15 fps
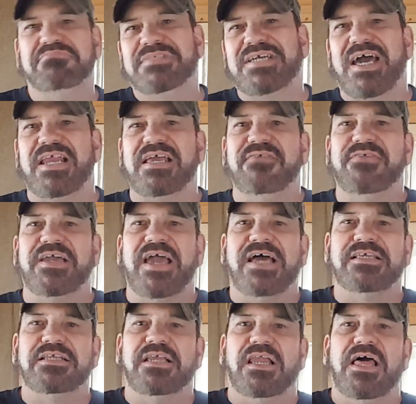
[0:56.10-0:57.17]
kind of give you
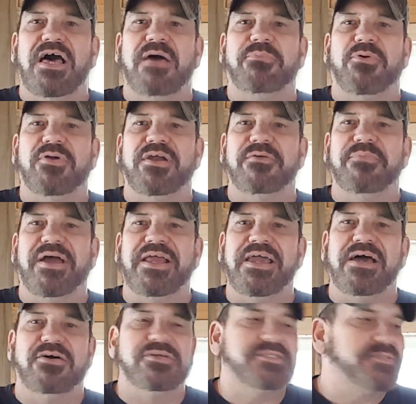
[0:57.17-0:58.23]
guys a little up on everybody
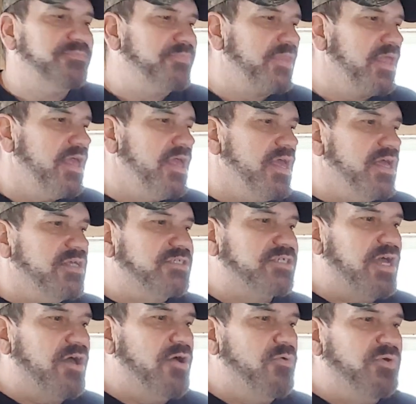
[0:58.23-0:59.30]
else.
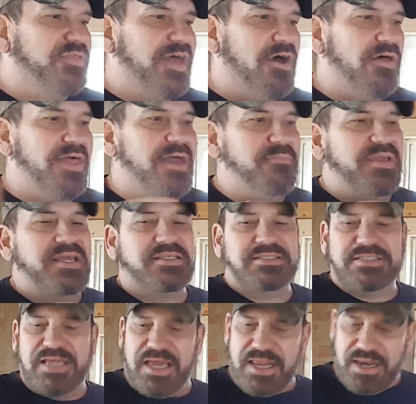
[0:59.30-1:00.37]
So with all that being
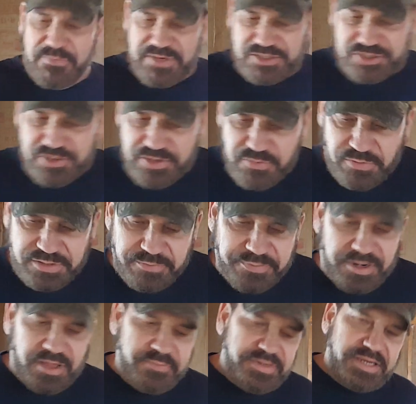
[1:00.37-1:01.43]
said, let me show you what the
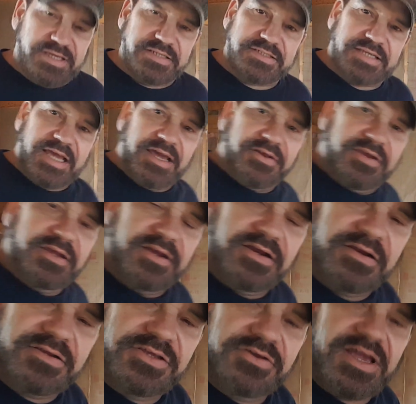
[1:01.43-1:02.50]
plumbing is down
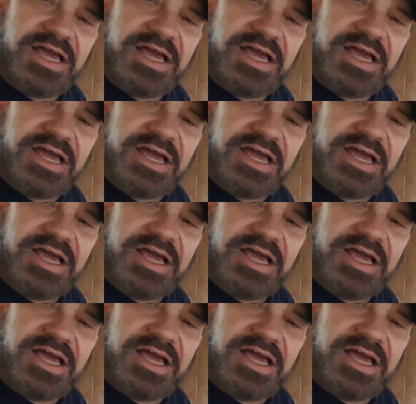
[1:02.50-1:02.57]
here. You